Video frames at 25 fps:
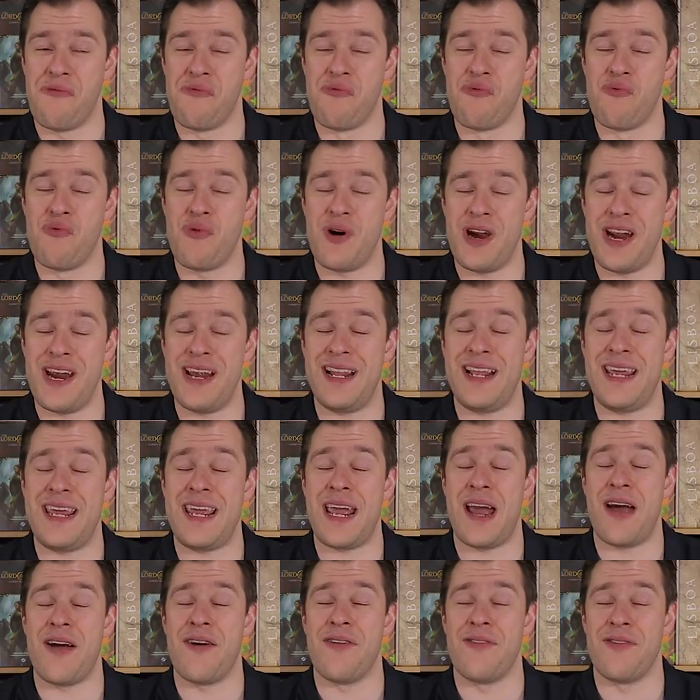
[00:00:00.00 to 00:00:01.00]

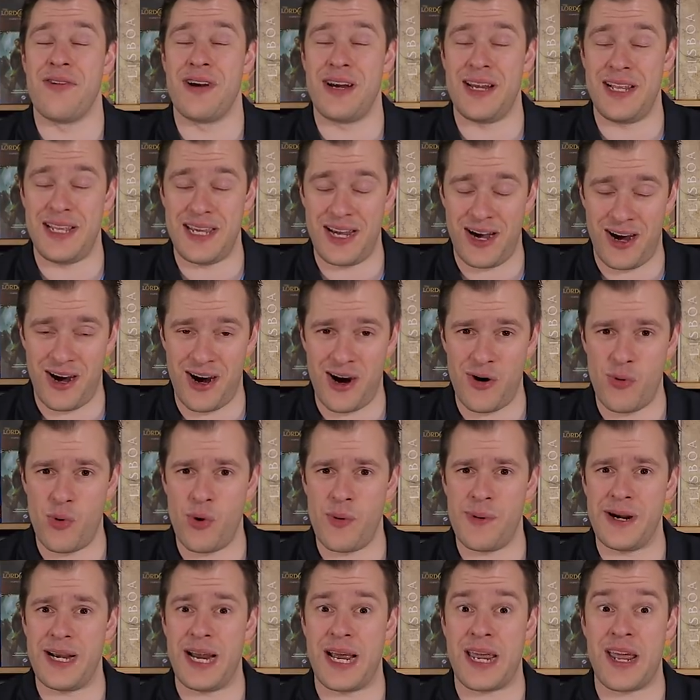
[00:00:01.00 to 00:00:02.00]
Really, really
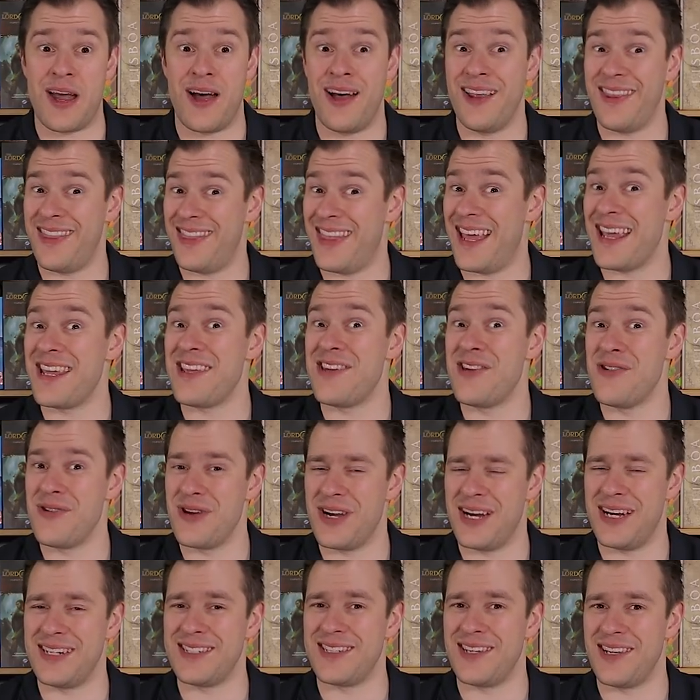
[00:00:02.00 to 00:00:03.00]
heartwarming. I can't thank you
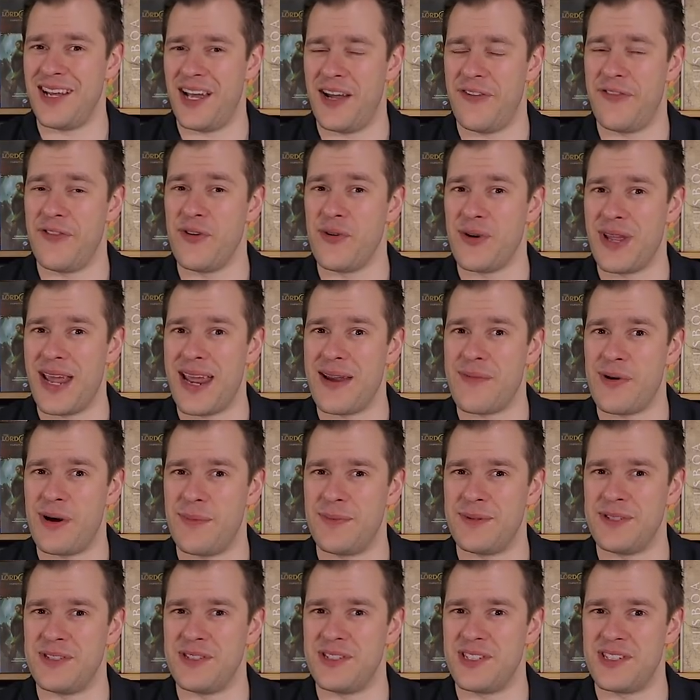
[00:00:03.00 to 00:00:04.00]
guys enough who came
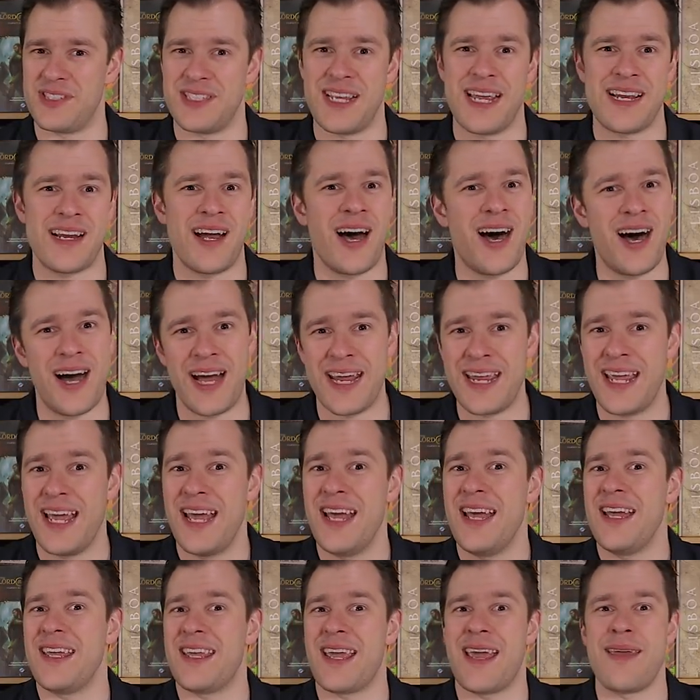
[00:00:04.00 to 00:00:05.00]
up and just said hi,
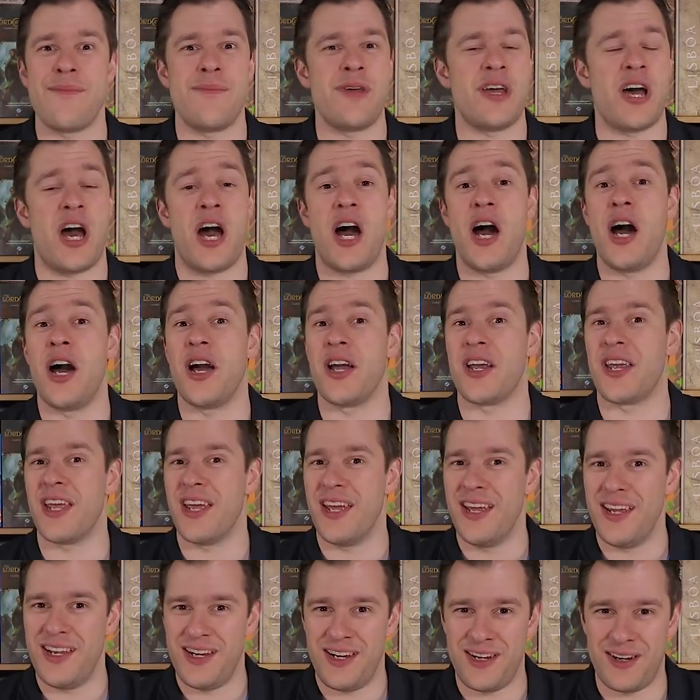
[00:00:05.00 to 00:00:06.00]
gave me a hug.
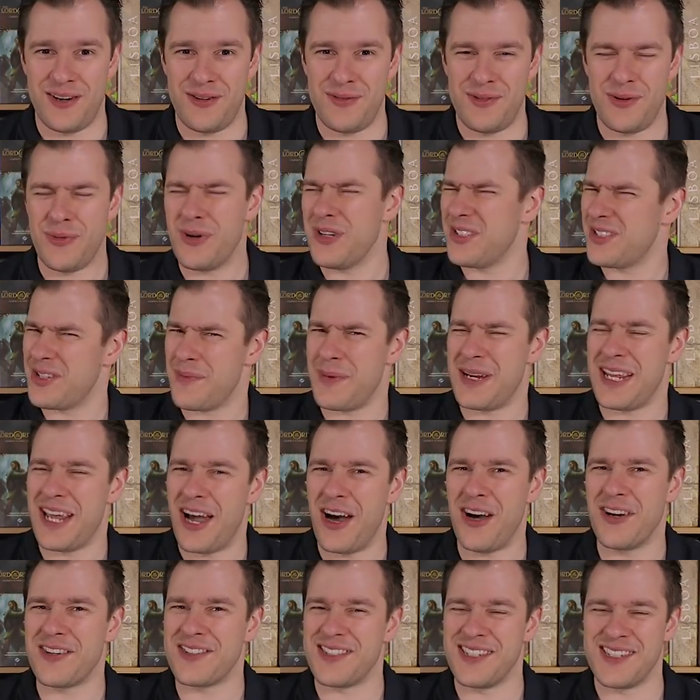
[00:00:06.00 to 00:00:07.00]
You know, there weren't so many
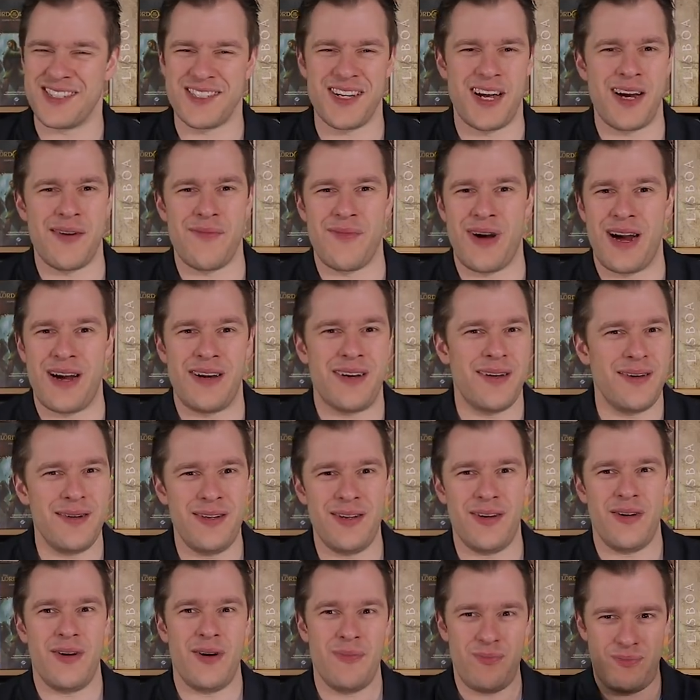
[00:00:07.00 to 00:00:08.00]
hugs this time around.
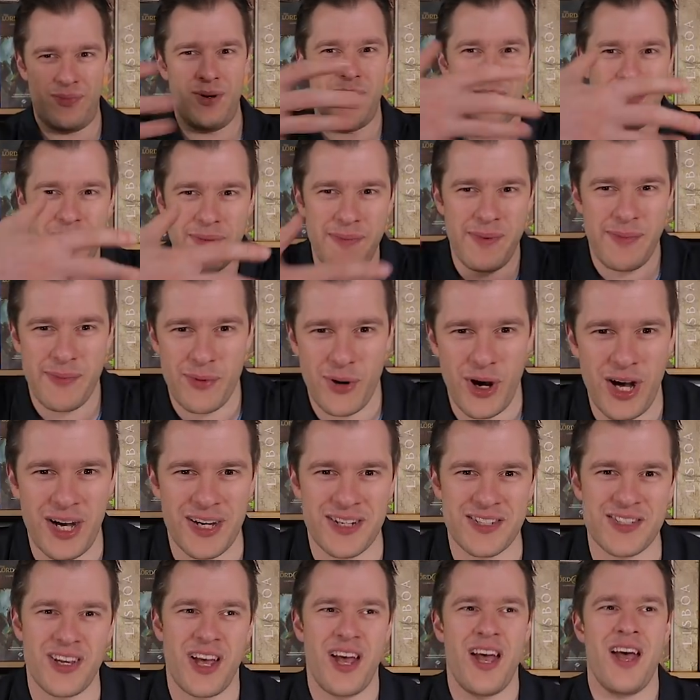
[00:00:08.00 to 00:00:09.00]
I'll give people
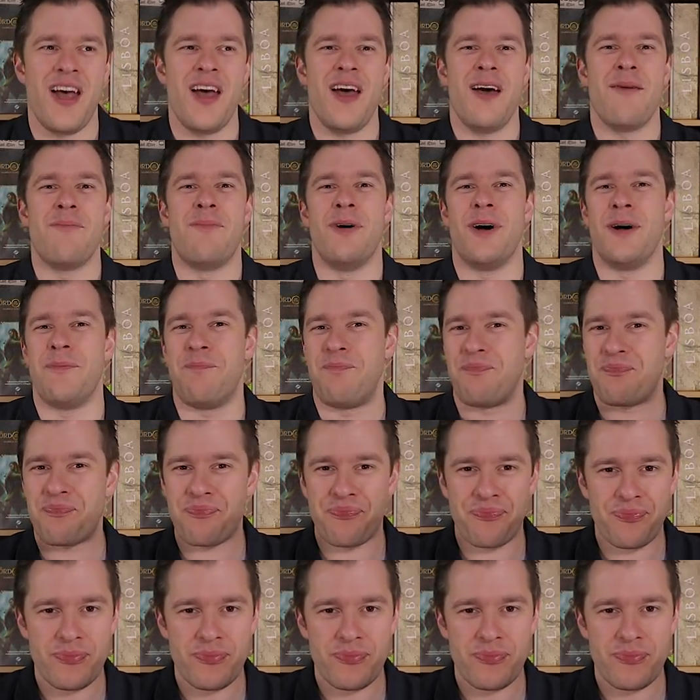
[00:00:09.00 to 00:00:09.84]
hugs. But